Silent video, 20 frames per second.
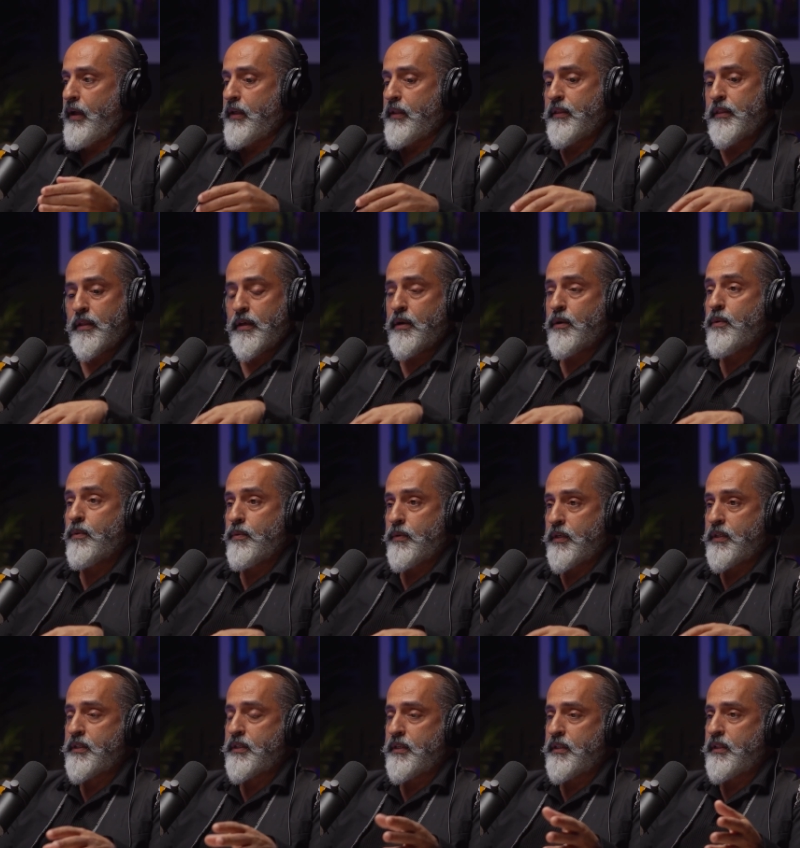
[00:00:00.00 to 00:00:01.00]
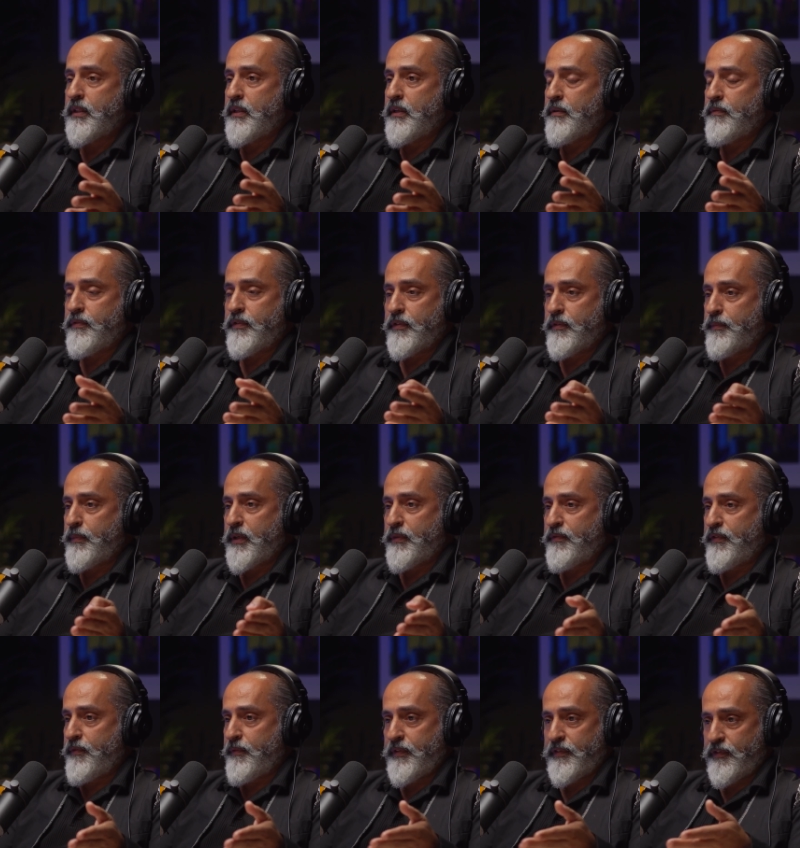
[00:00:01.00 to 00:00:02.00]
And now recently,
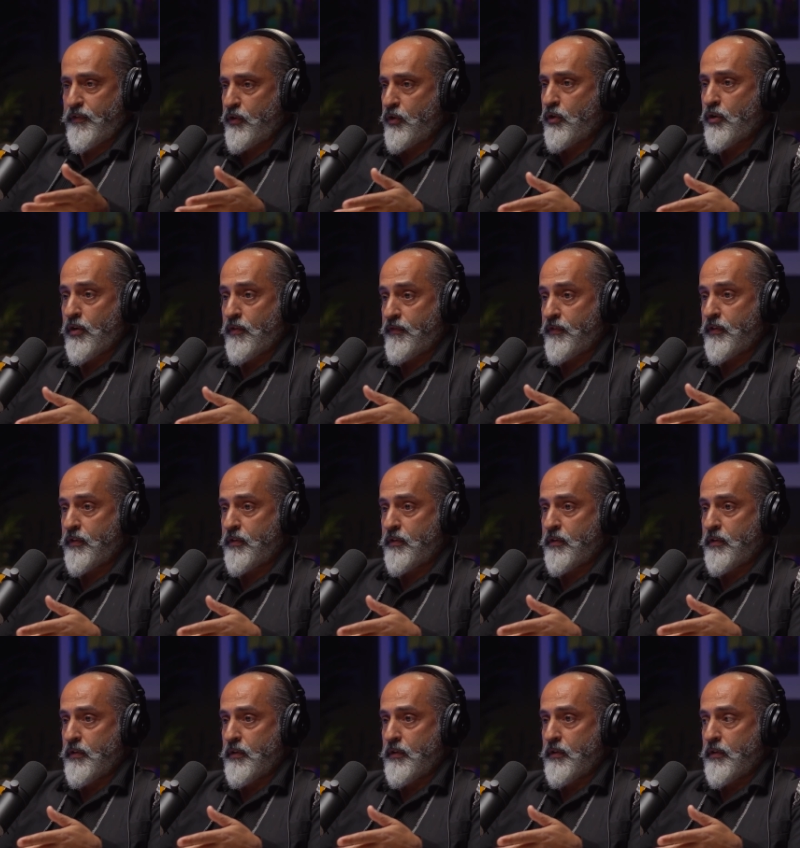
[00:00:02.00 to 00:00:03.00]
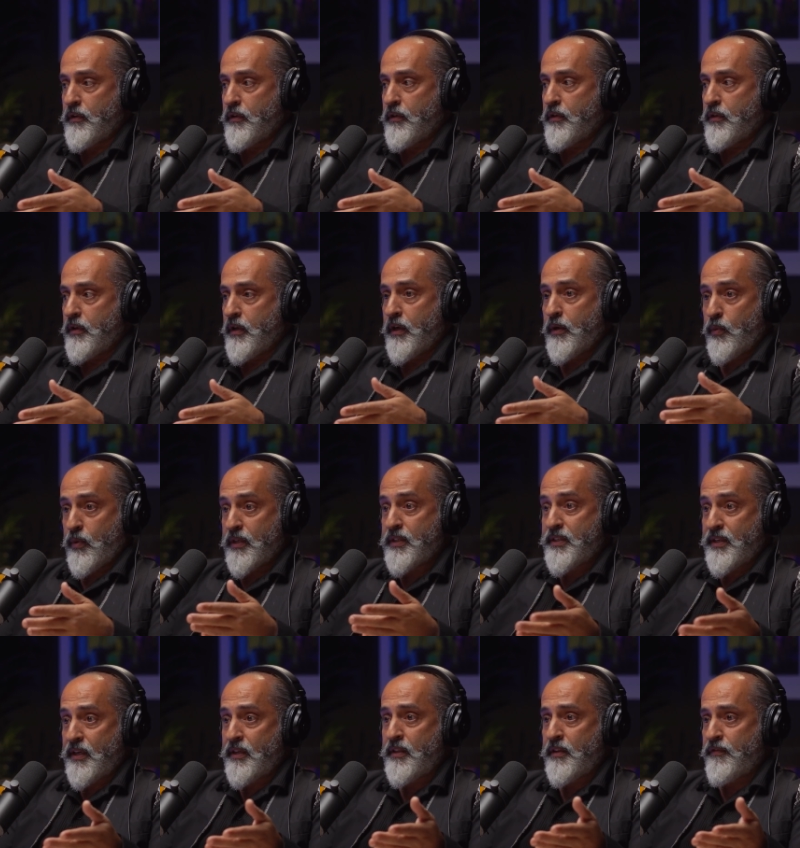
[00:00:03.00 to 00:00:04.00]
before COVID, I
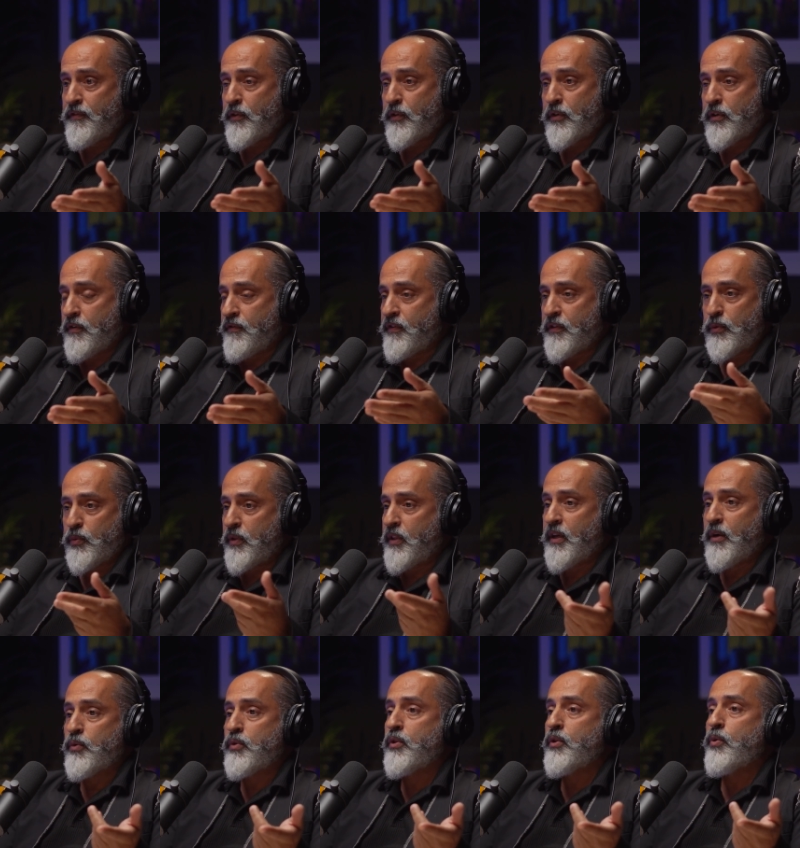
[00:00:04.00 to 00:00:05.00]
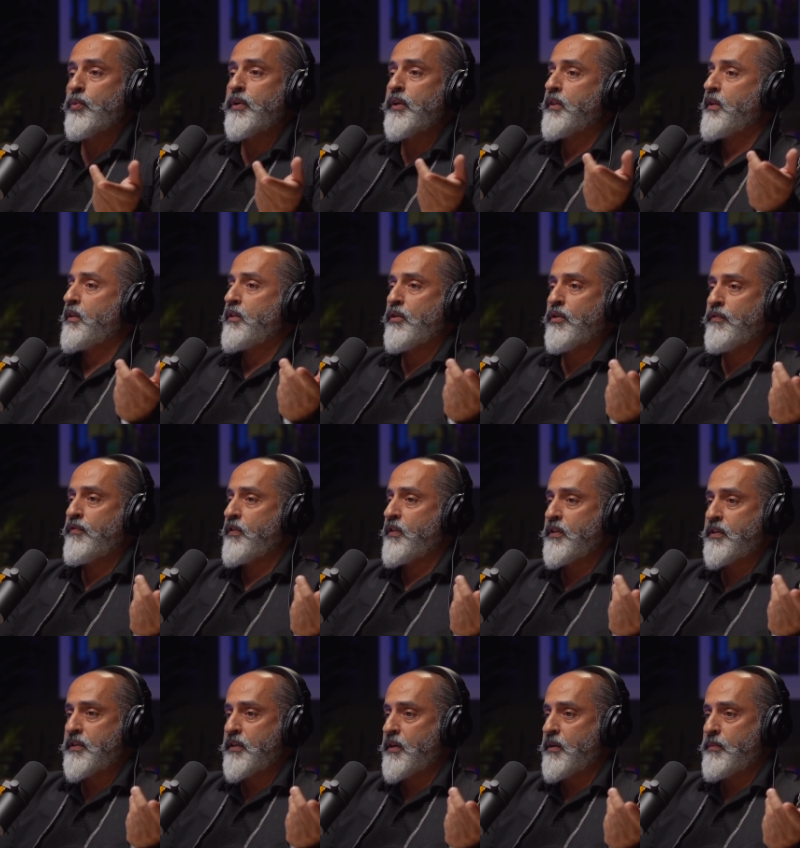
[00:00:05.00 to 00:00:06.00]
was ready for COVID without knowing that
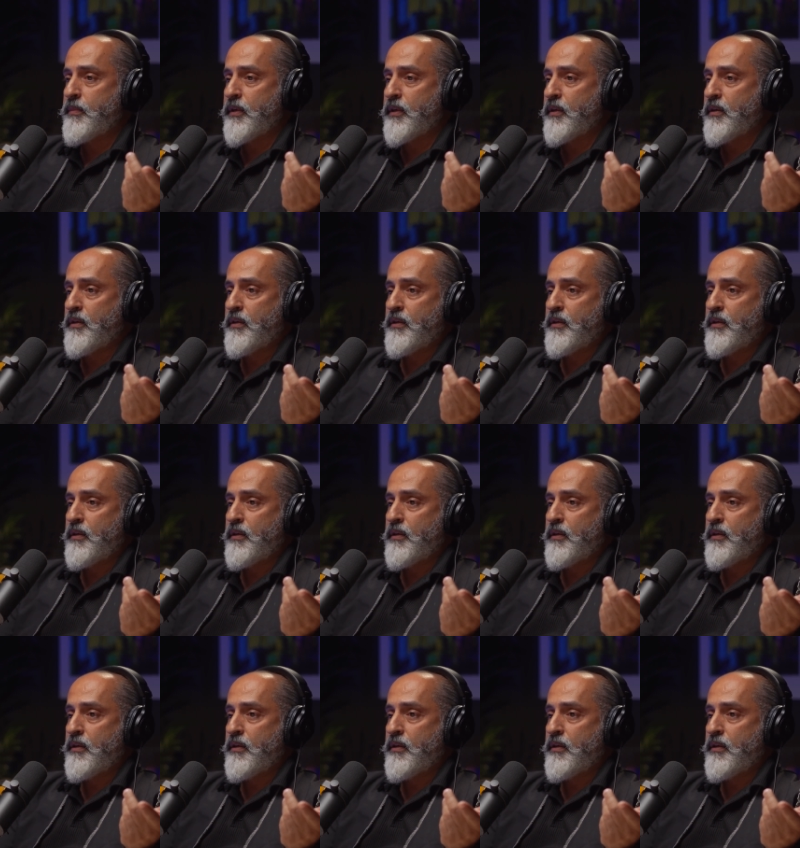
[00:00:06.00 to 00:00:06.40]
COVID is coming.